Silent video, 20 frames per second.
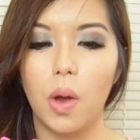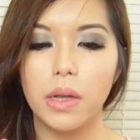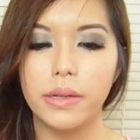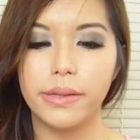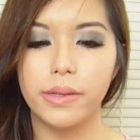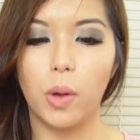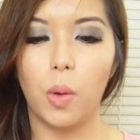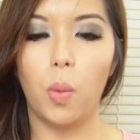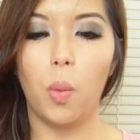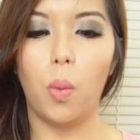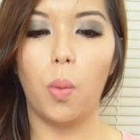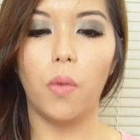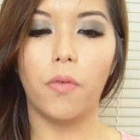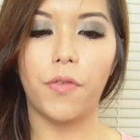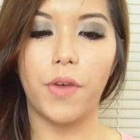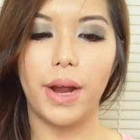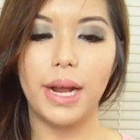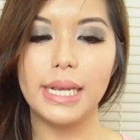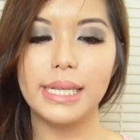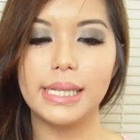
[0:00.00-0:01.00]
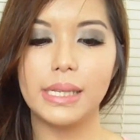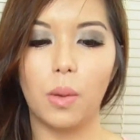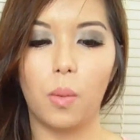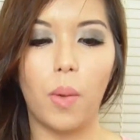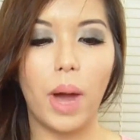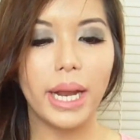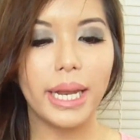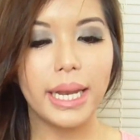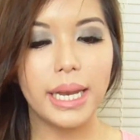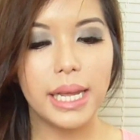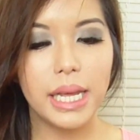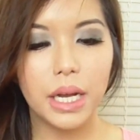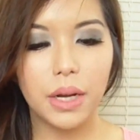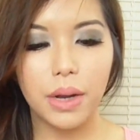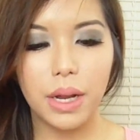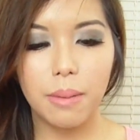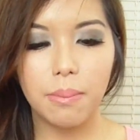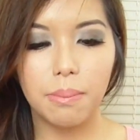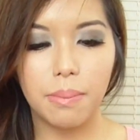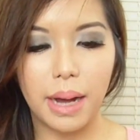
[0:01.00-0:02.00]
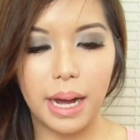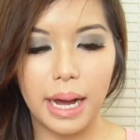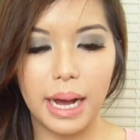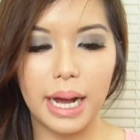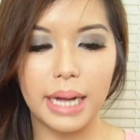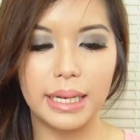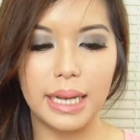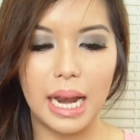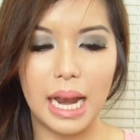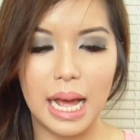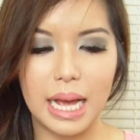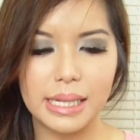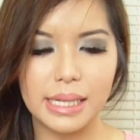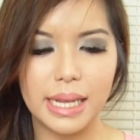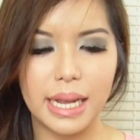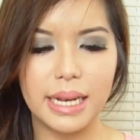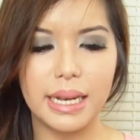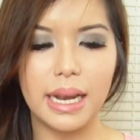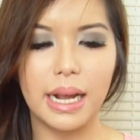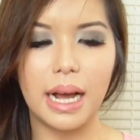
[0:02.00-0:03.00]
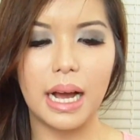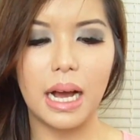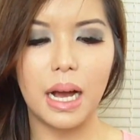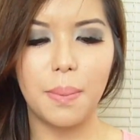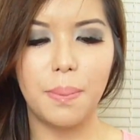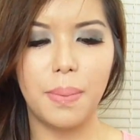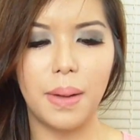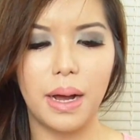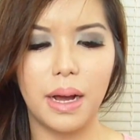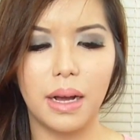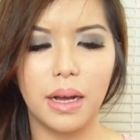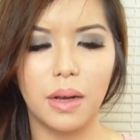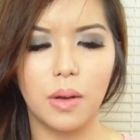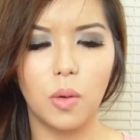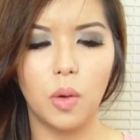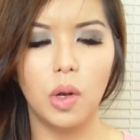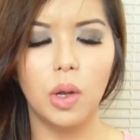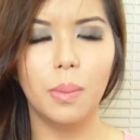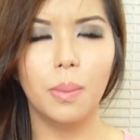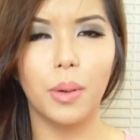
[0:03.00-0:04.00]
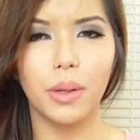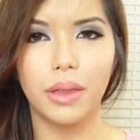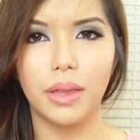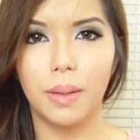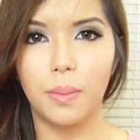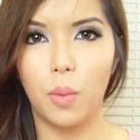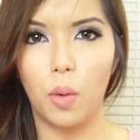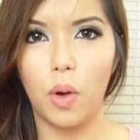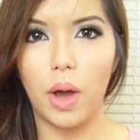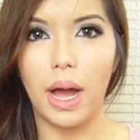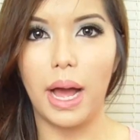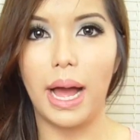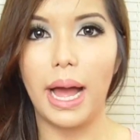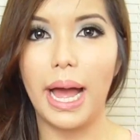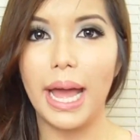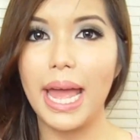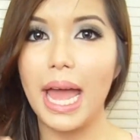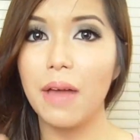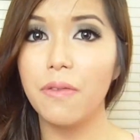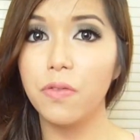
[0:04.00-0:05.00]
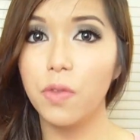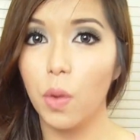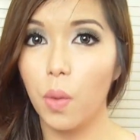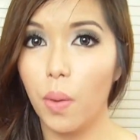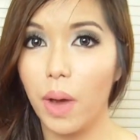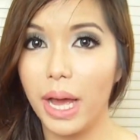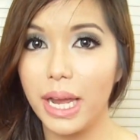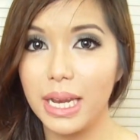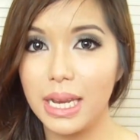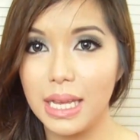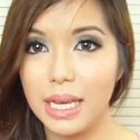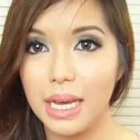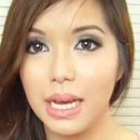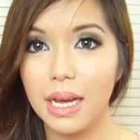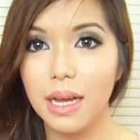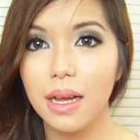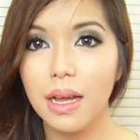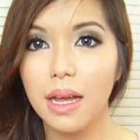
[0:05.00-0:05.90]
So first, whitening cream ba kadalasan nakakapagkulubot ng mukha? I have no idea.